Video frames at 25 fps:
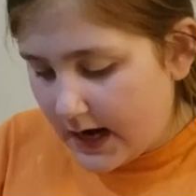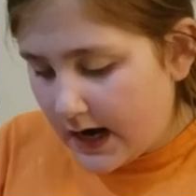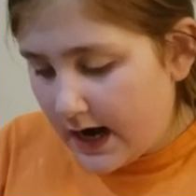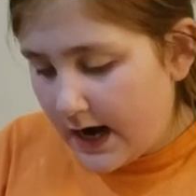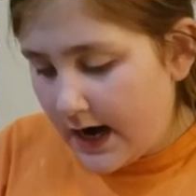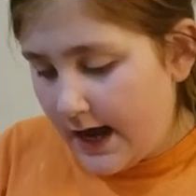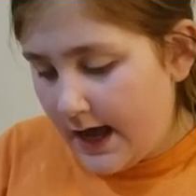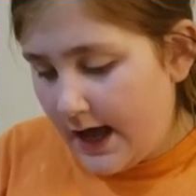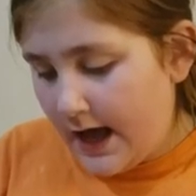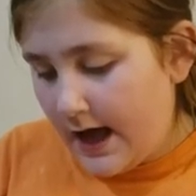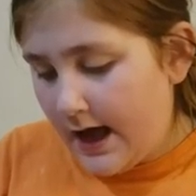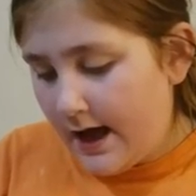I
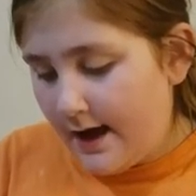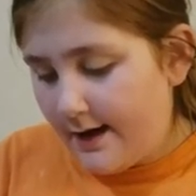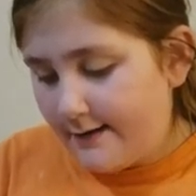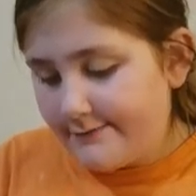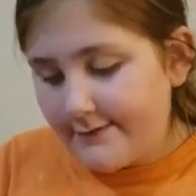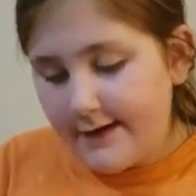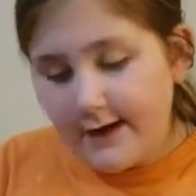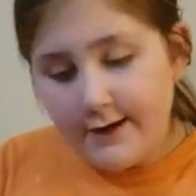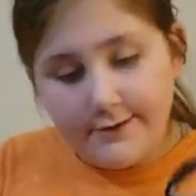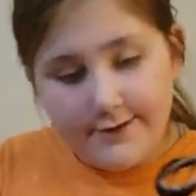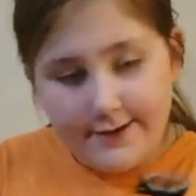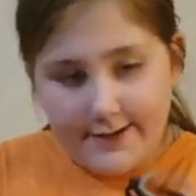have
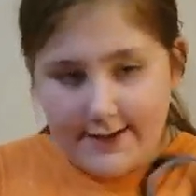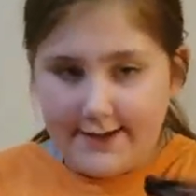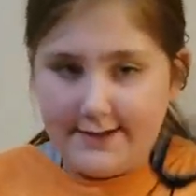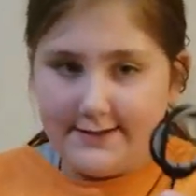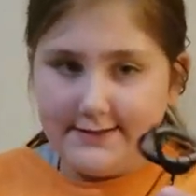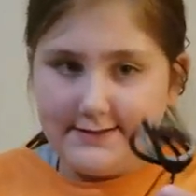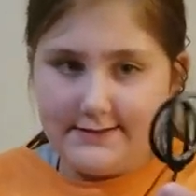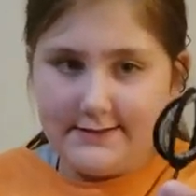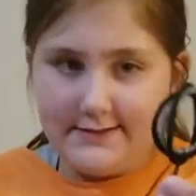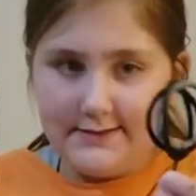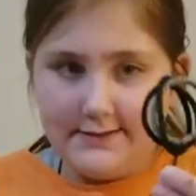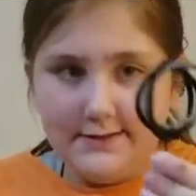hair
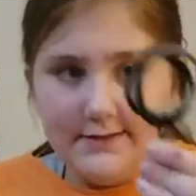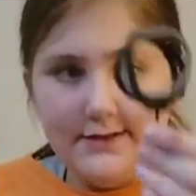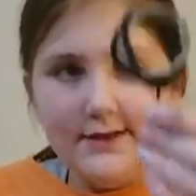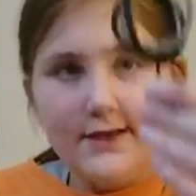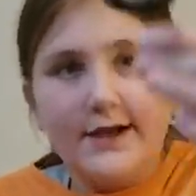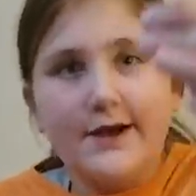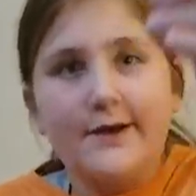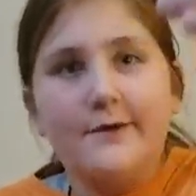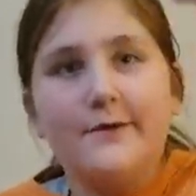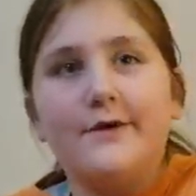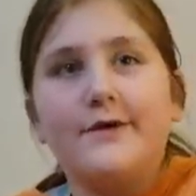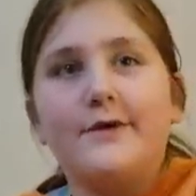ties.
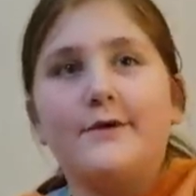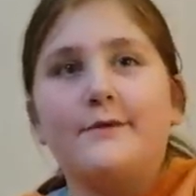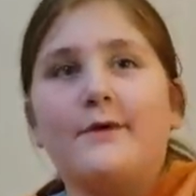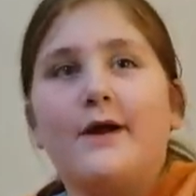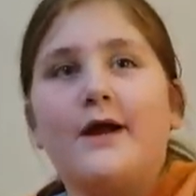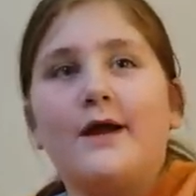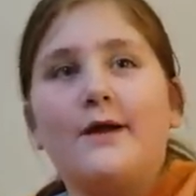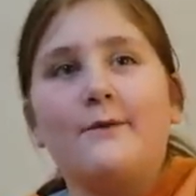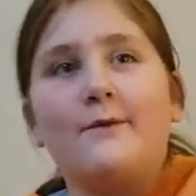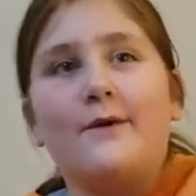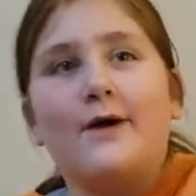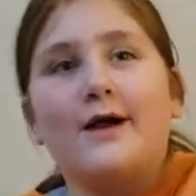You're
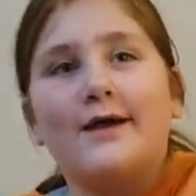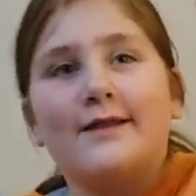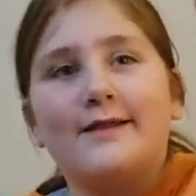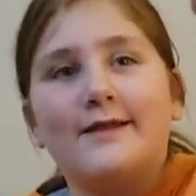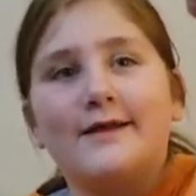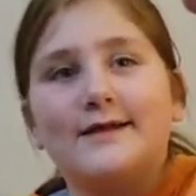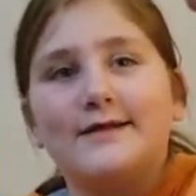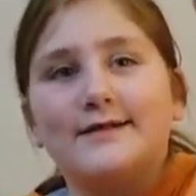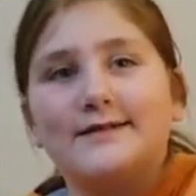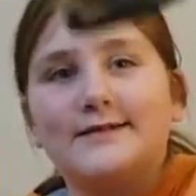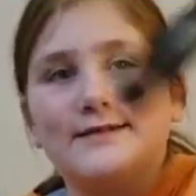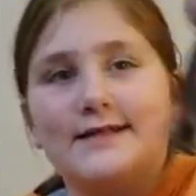wondering why
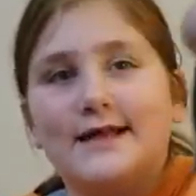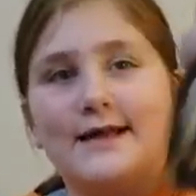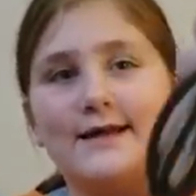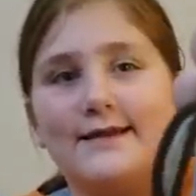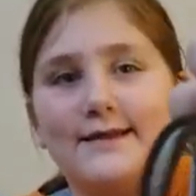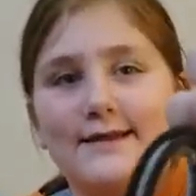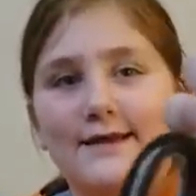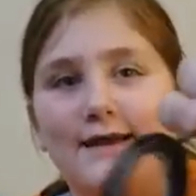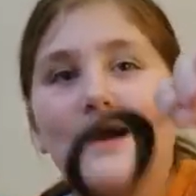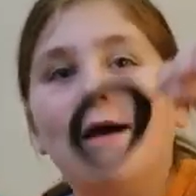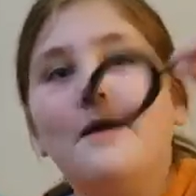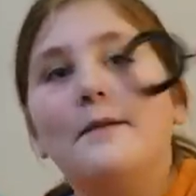they're
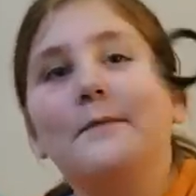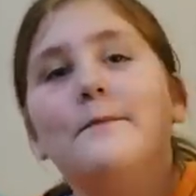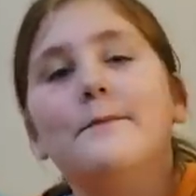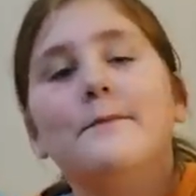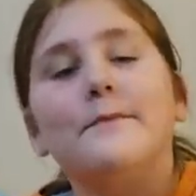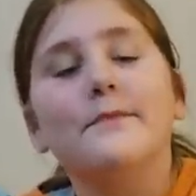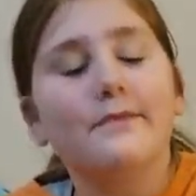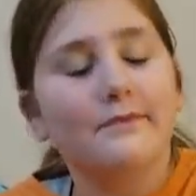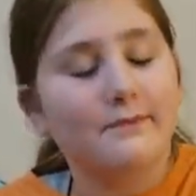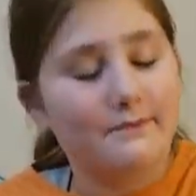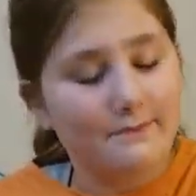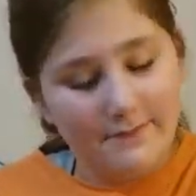standing up?
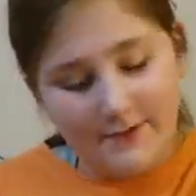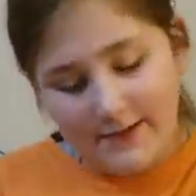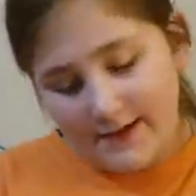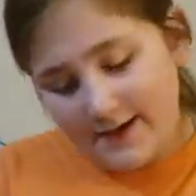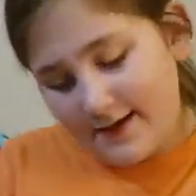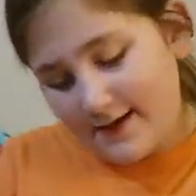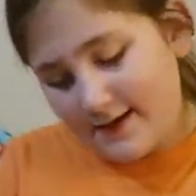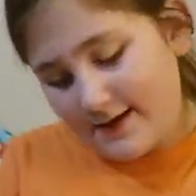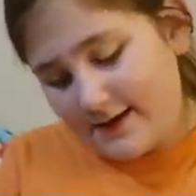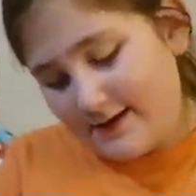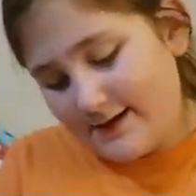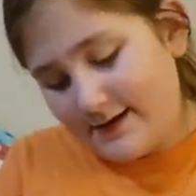
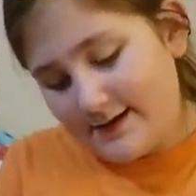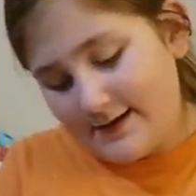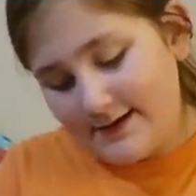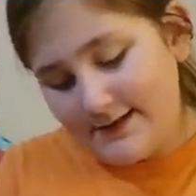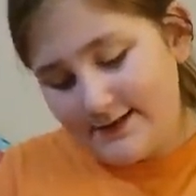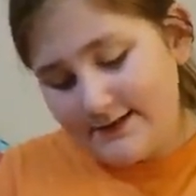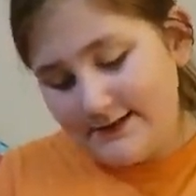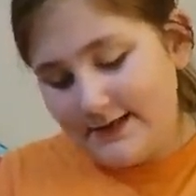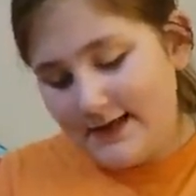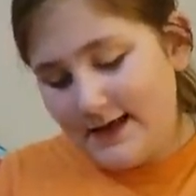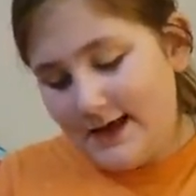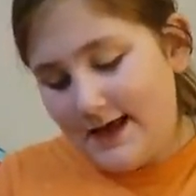
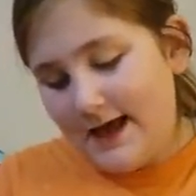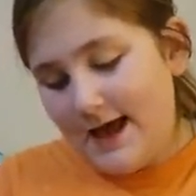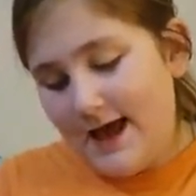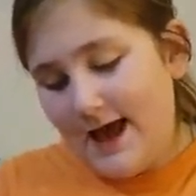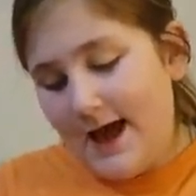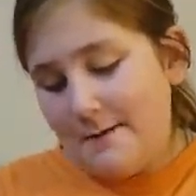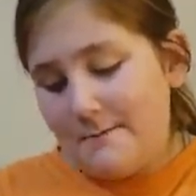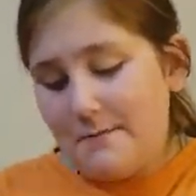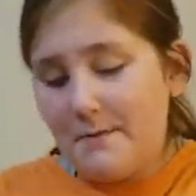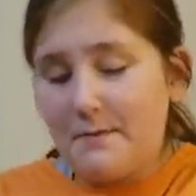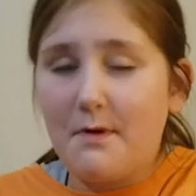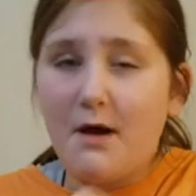Because
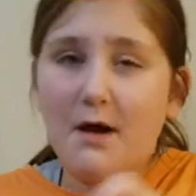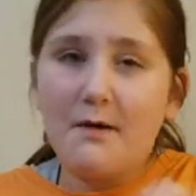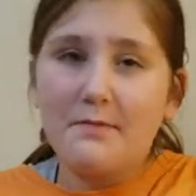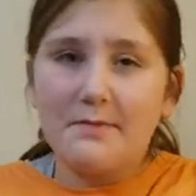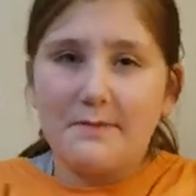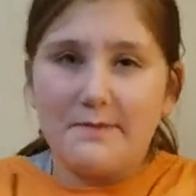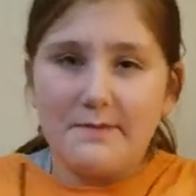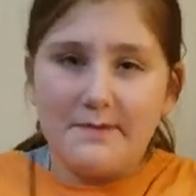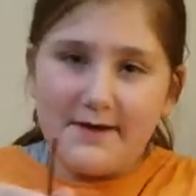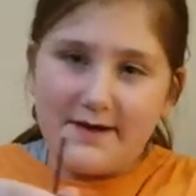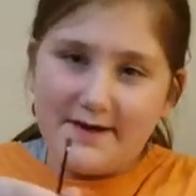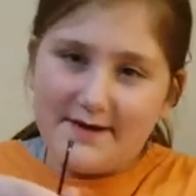I have a bobby
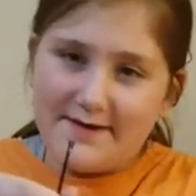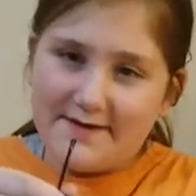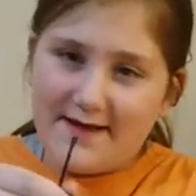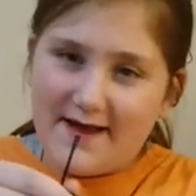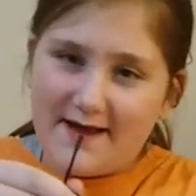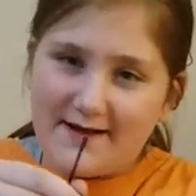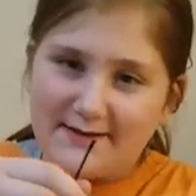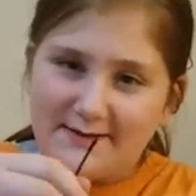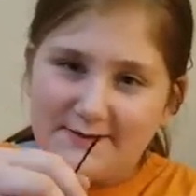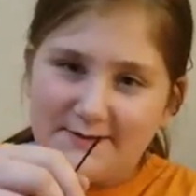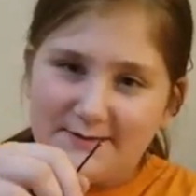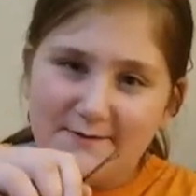pin
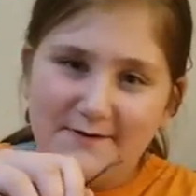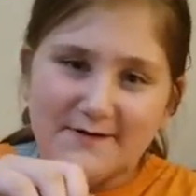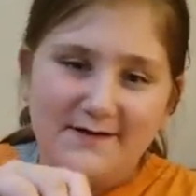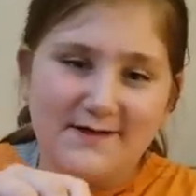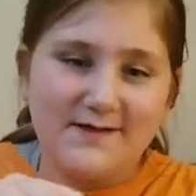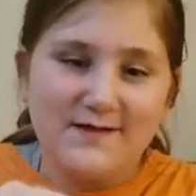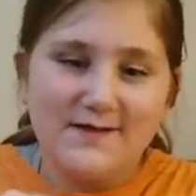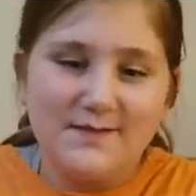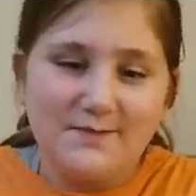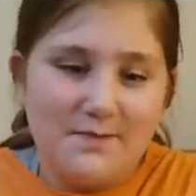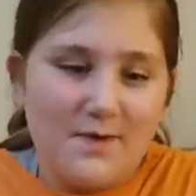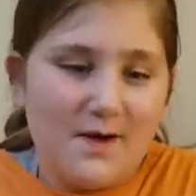attached to it,
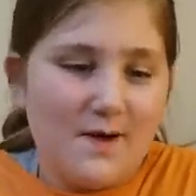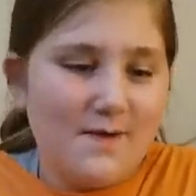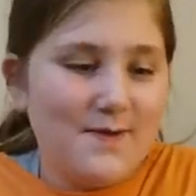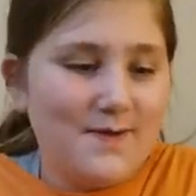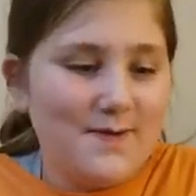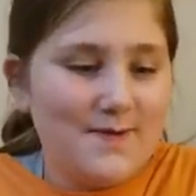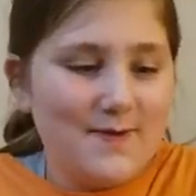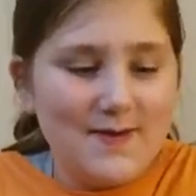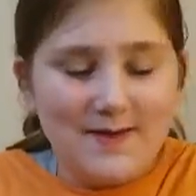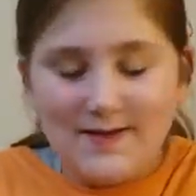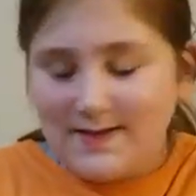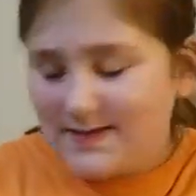because bobby
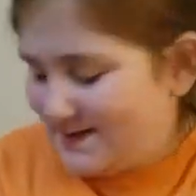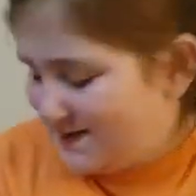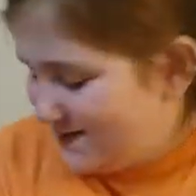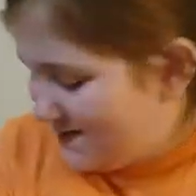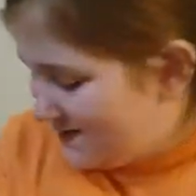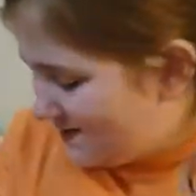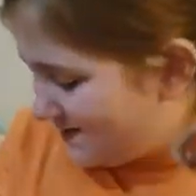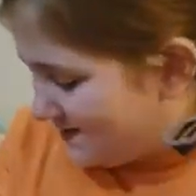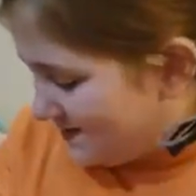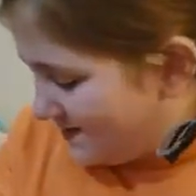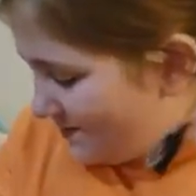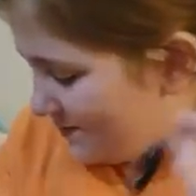pins
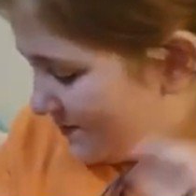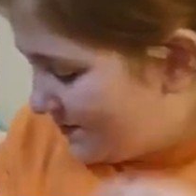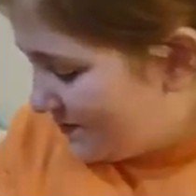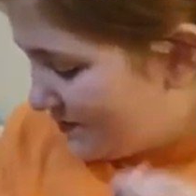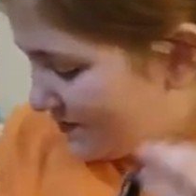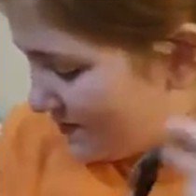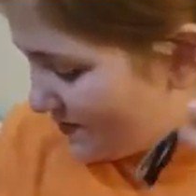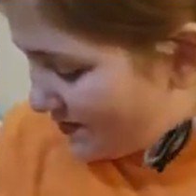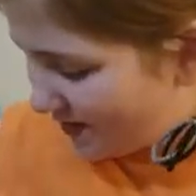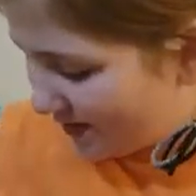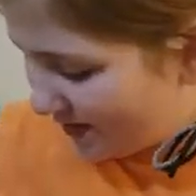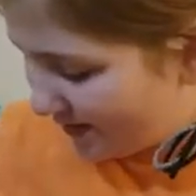is
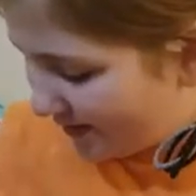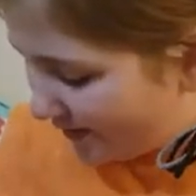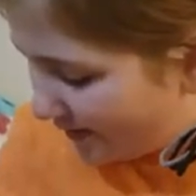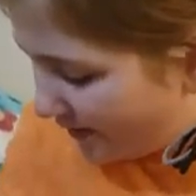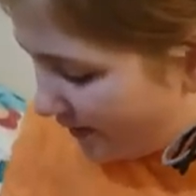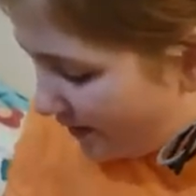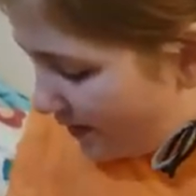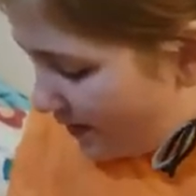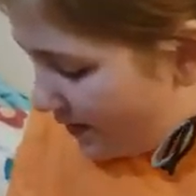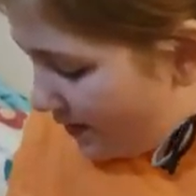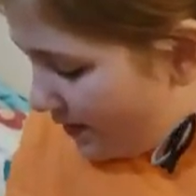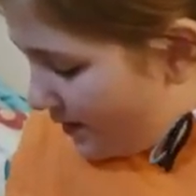most of the,
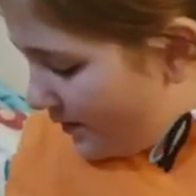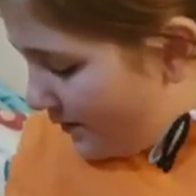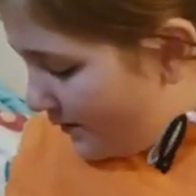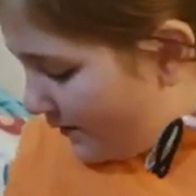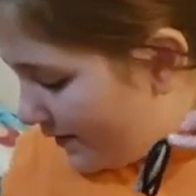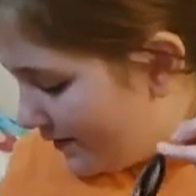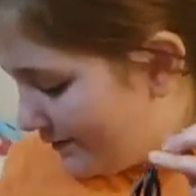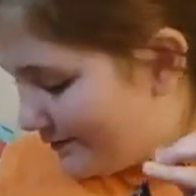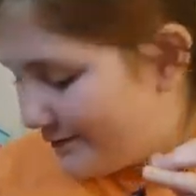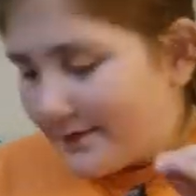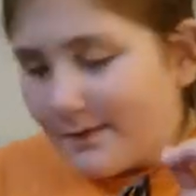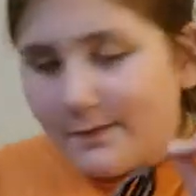
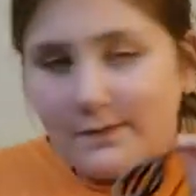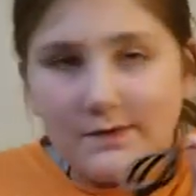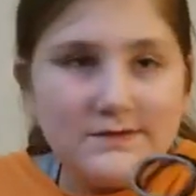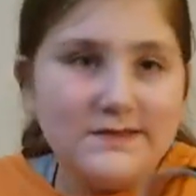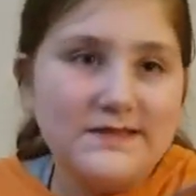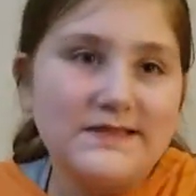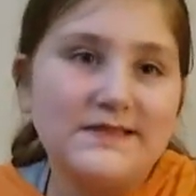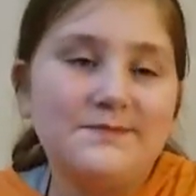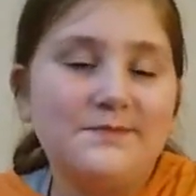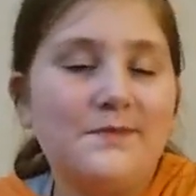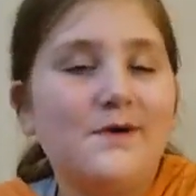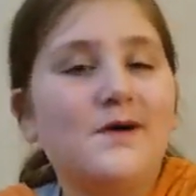one of the
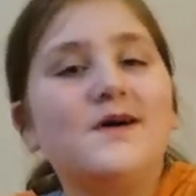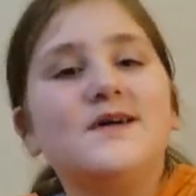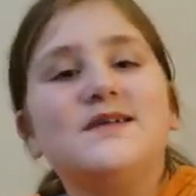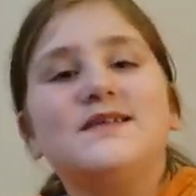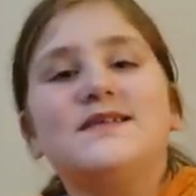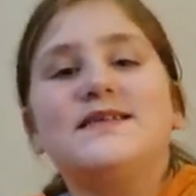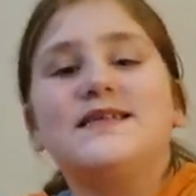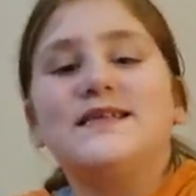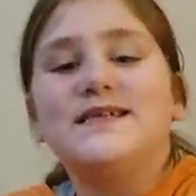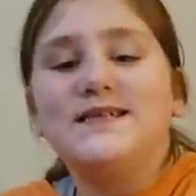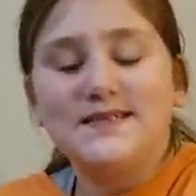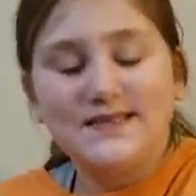most
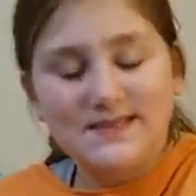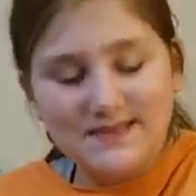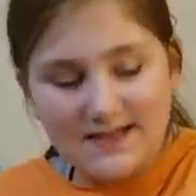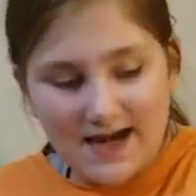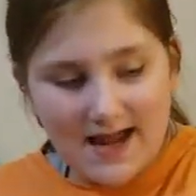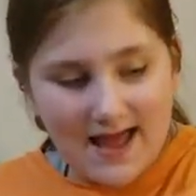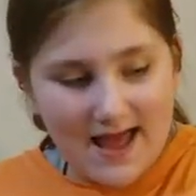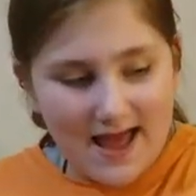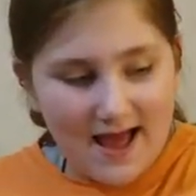smallest things that I